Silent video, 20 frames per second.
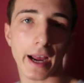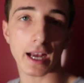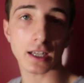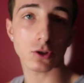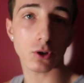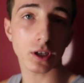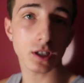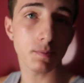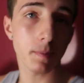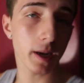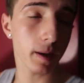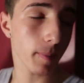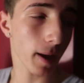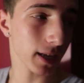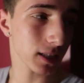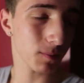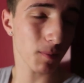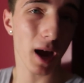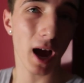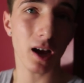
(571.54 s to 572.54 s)
Alright guys, so I just made it
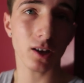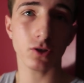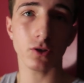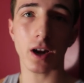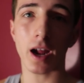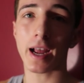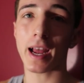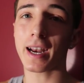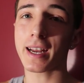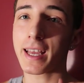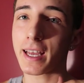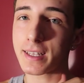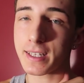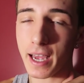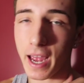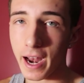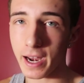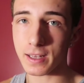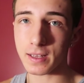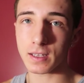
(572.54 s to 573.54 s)
back to my house right now. I gotta get
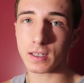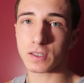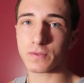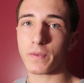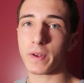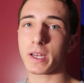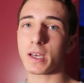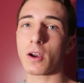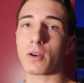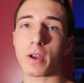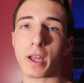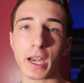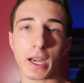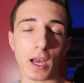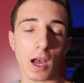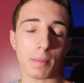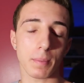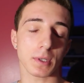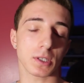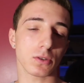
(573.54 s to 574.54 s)
to editing this video, get
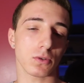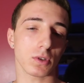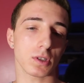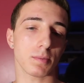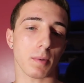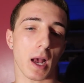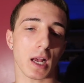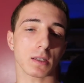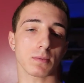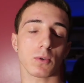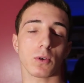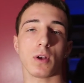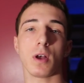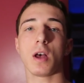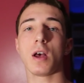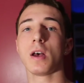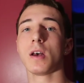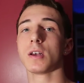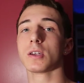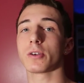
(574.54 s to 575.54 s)
it up as soon as possible.
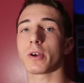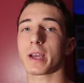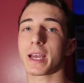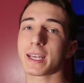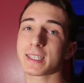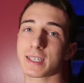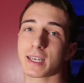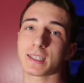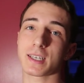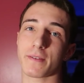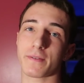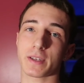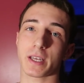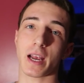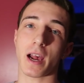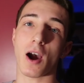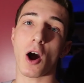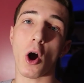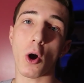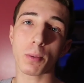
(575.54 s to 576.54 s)
So I guess that's it for
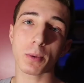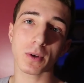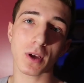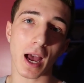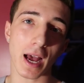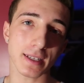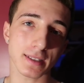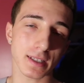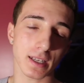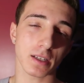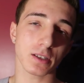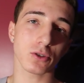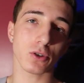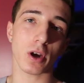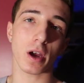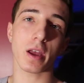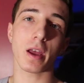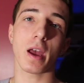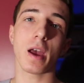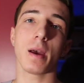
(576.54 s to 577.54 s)
today. I hope you guys did
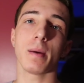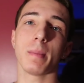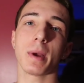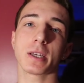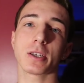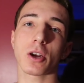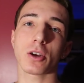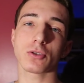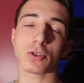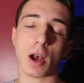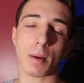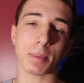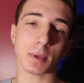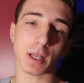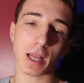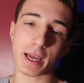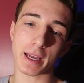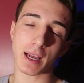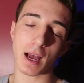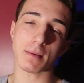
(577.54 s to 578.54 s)
enjoy. Make sure to drop a
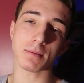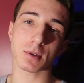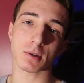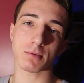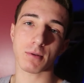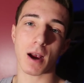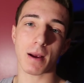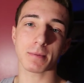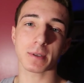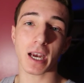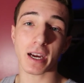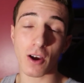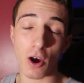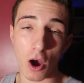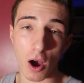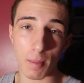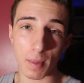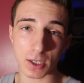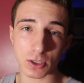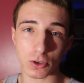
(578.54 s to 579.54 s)
like, comment, subscribe. Check
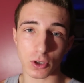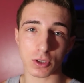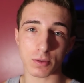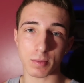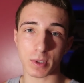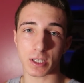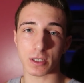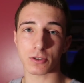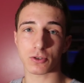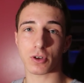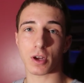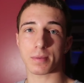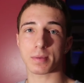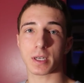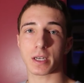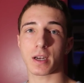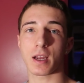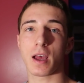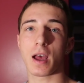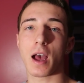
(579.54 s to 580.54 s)
out all my social media
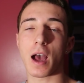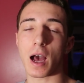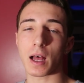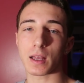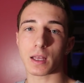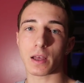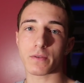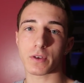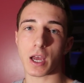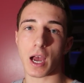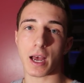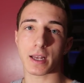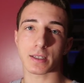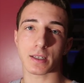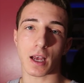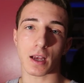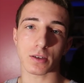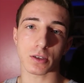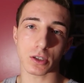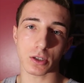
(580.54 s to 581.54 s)
description. I love you
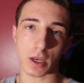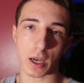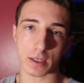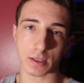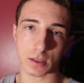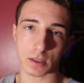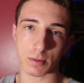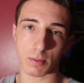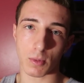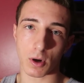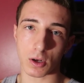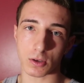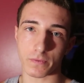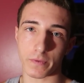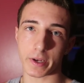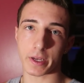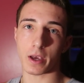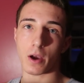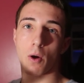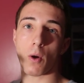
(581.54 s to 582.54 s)
guys. I'll see you guys in tomorrow's
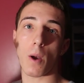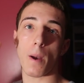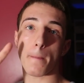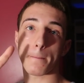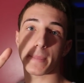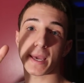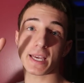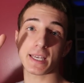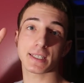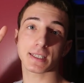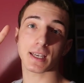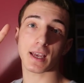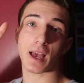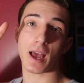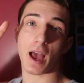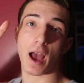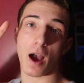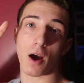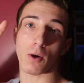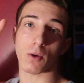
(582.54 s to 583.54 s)
video. Peace
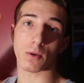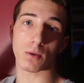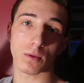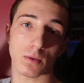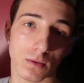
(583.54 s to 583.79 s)
out.